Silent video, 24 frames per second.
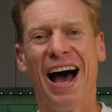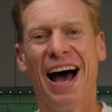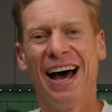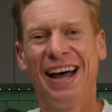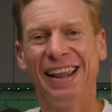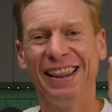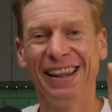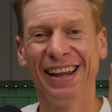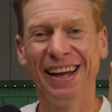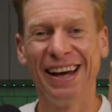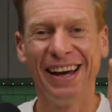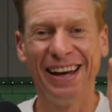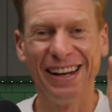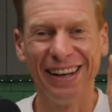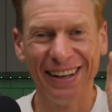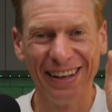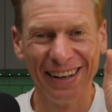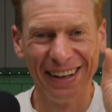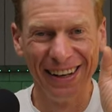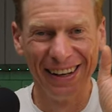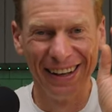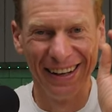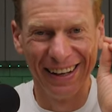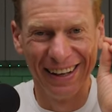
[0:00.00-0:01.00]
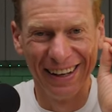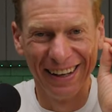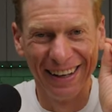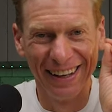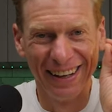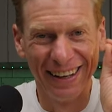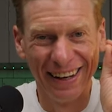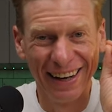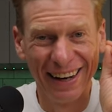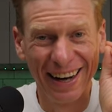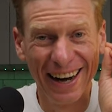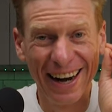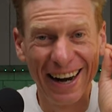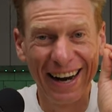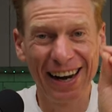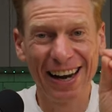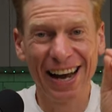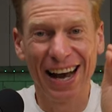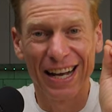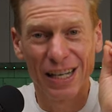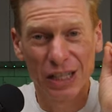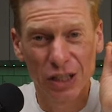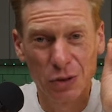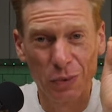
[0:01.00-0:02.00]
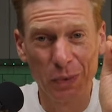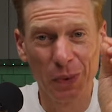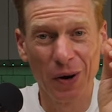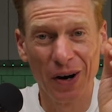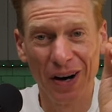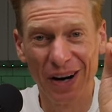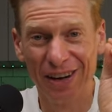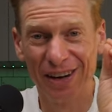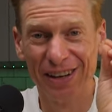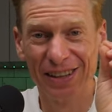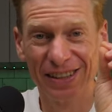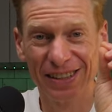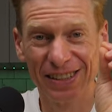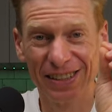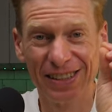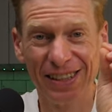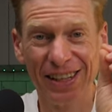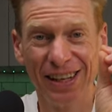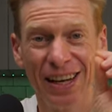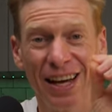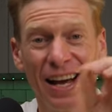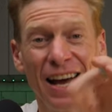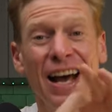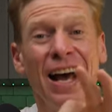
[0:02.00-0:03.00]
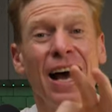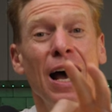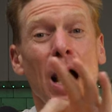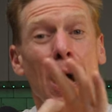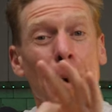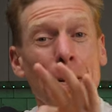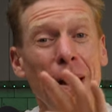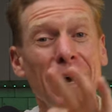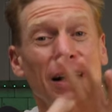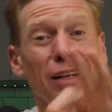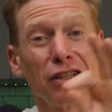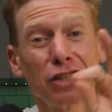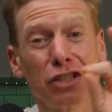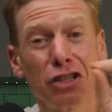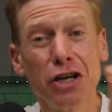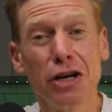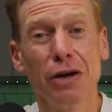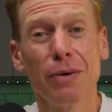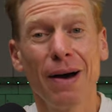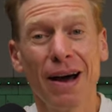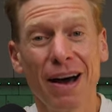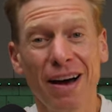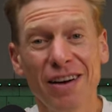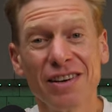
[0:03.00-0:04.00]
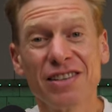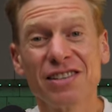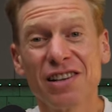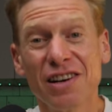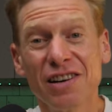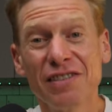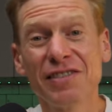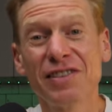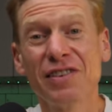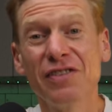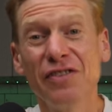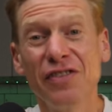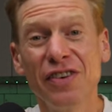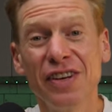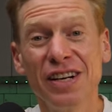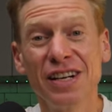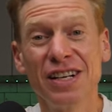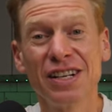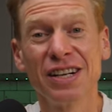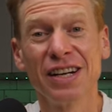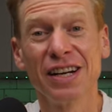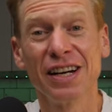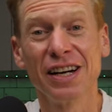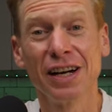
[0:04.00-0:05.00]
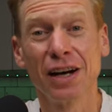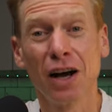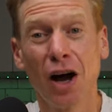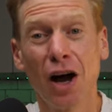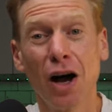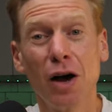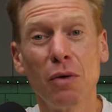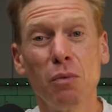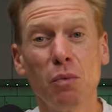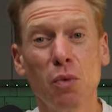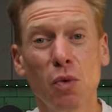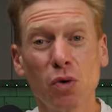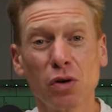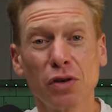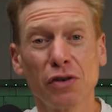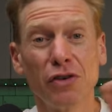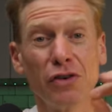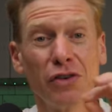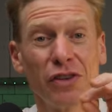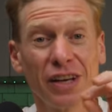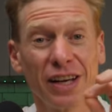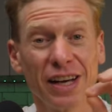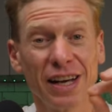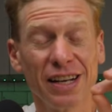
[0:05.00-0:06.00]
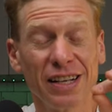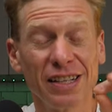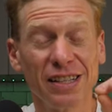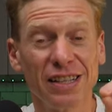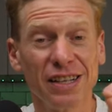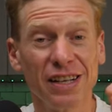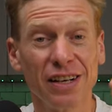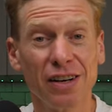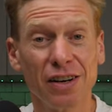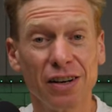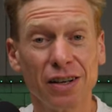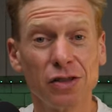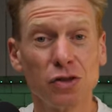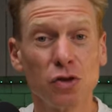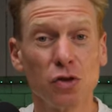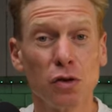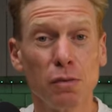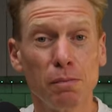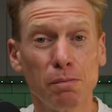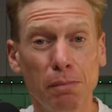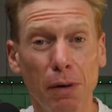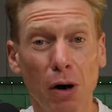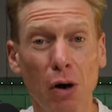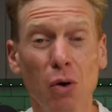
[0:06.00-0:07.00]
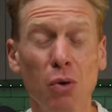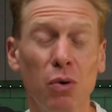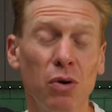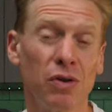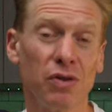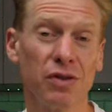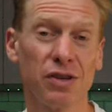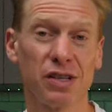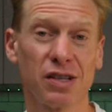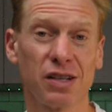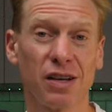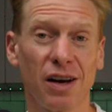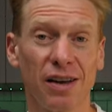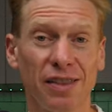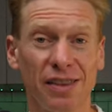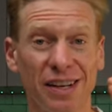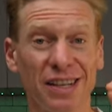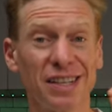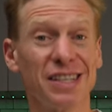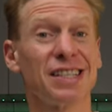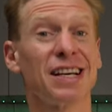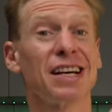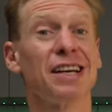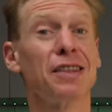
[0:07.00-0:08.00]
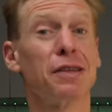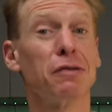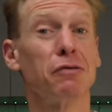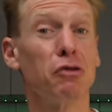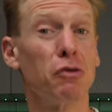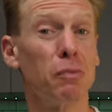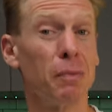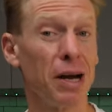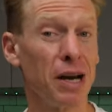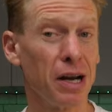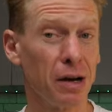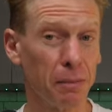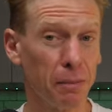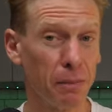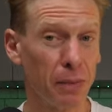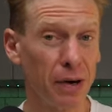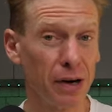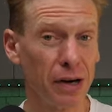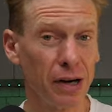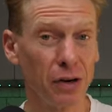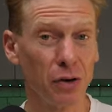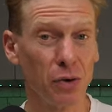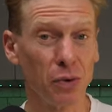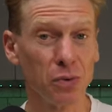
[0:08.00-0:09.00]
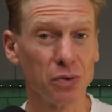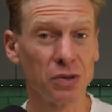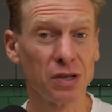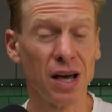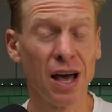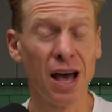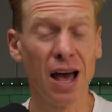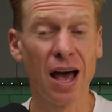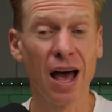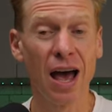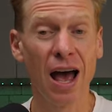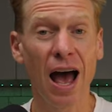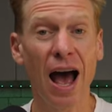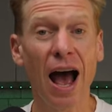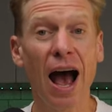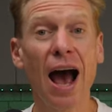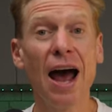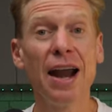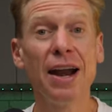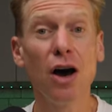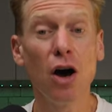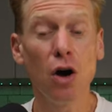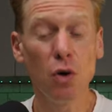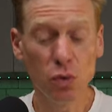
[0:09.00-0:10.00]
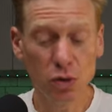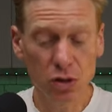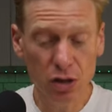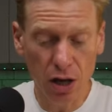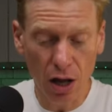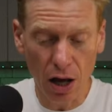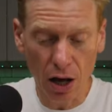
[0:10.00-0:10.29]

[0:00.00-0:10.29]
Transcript: And then it gets worse. About two hours after finishing, I walked through the kitchen and I saw the bowl on the side that contained the remaining Pringles. And I was